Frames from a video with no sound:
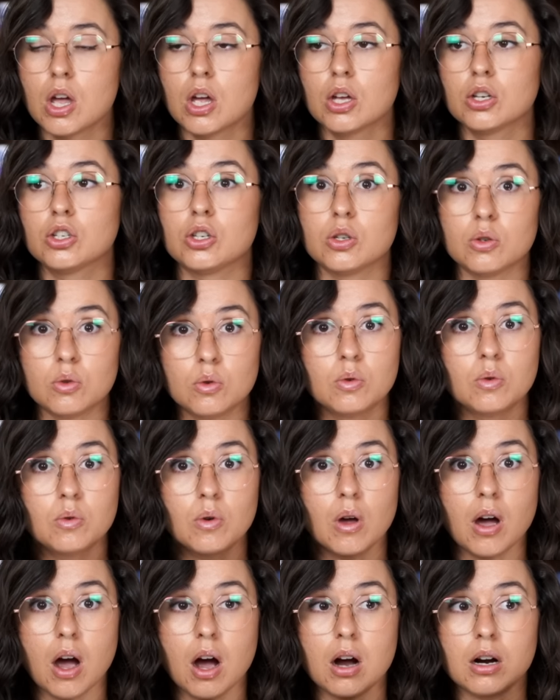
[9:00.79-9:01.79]
to
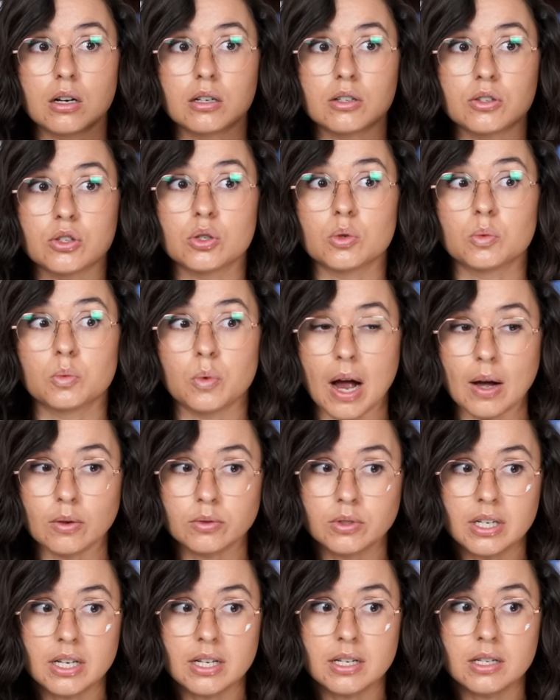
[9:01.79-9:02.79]
our
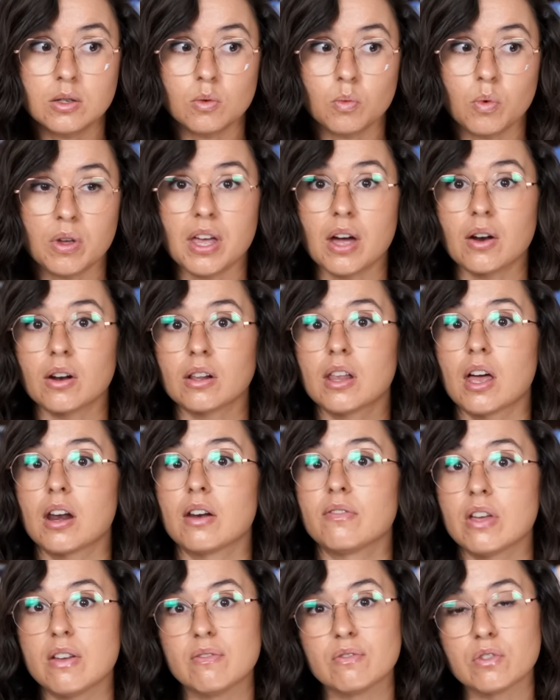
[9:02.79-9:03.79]
surroundings without a lot
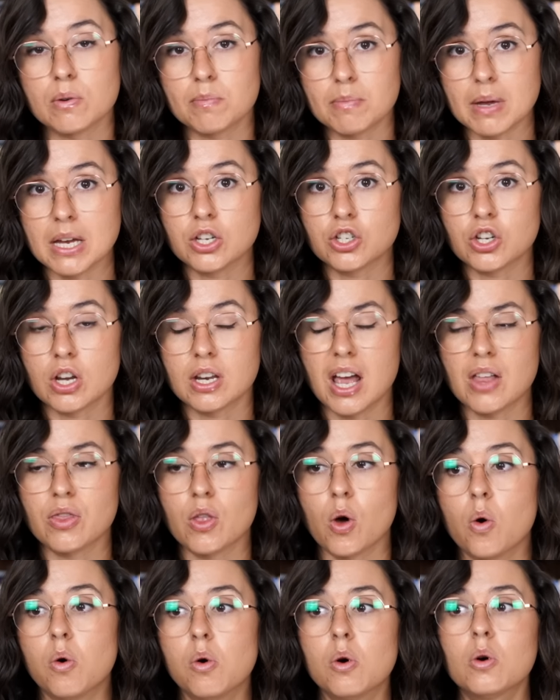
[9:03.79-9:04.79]
of information. And
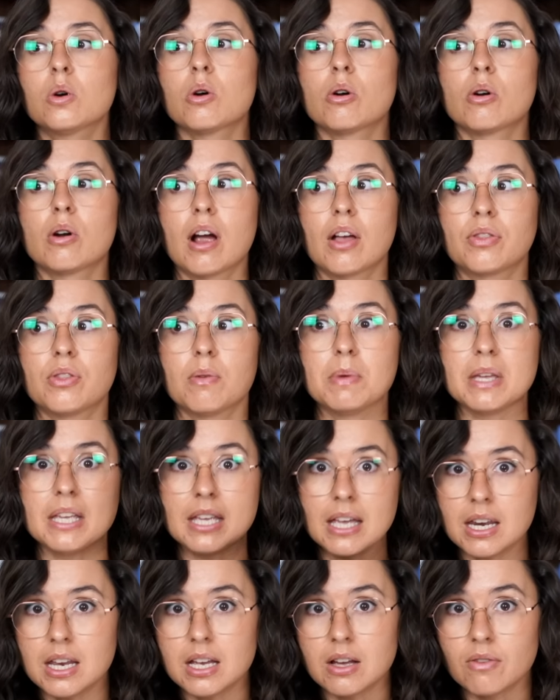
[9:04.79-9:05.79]
the horror at the
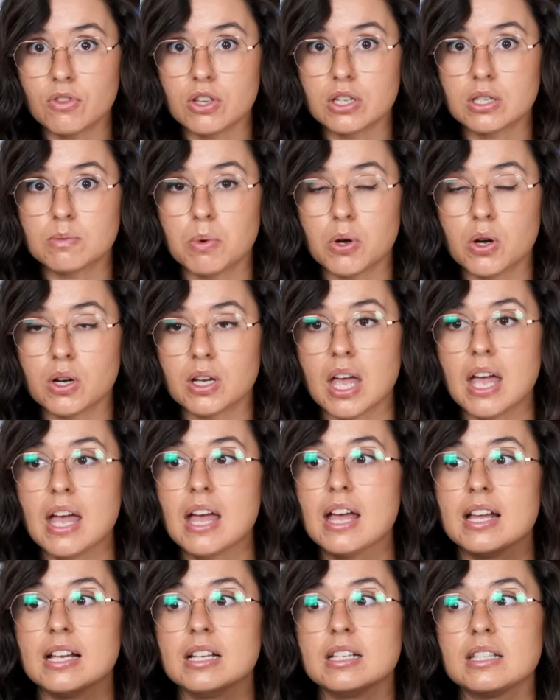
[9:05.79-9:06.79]
beginning of this book
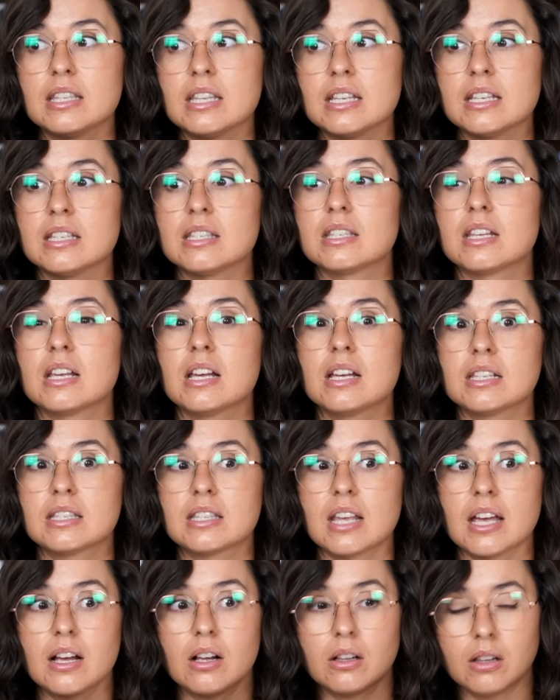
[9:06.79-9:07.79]
is this
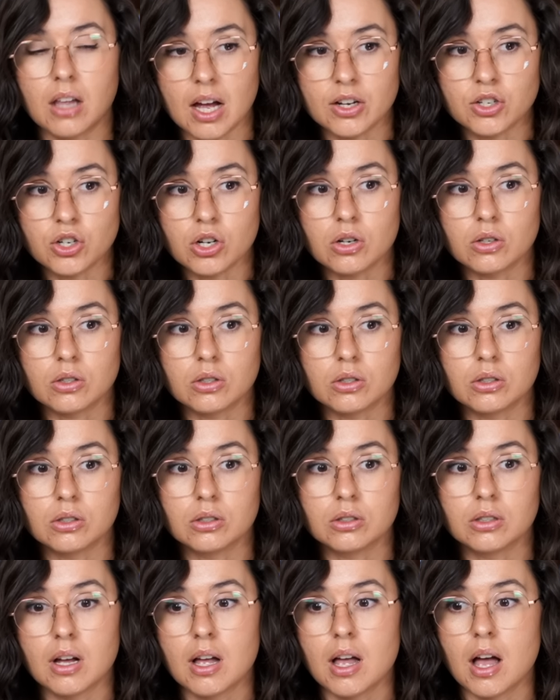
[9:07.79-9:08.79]

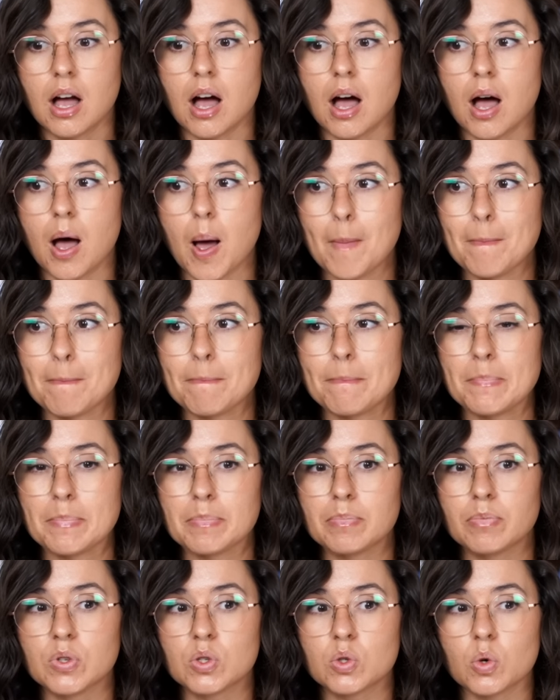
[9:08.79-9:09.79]
psychological
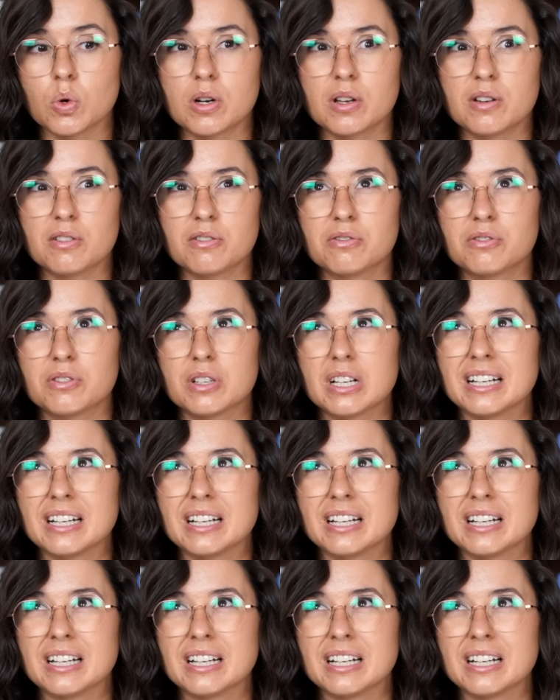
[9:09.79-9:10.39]
sort of